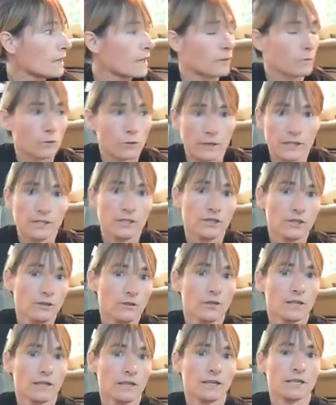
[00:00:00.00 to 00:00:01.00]
going to do
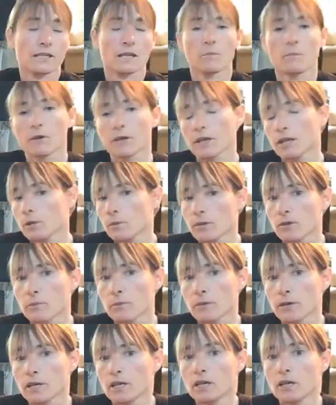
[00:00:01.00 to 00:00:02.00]
the things I'm working with
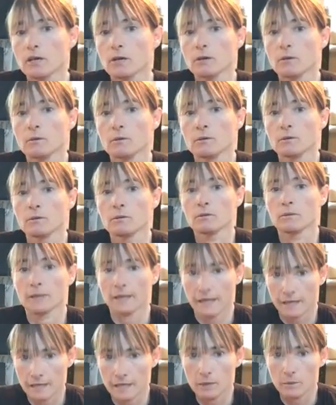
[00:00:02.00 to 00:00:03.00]
Burrito
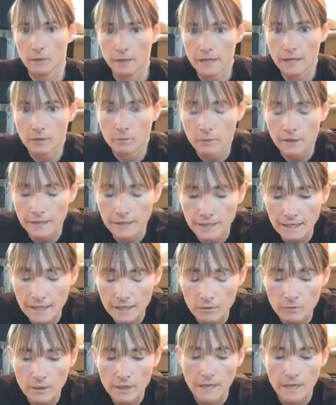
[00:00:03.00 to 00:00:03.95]
anyway right now,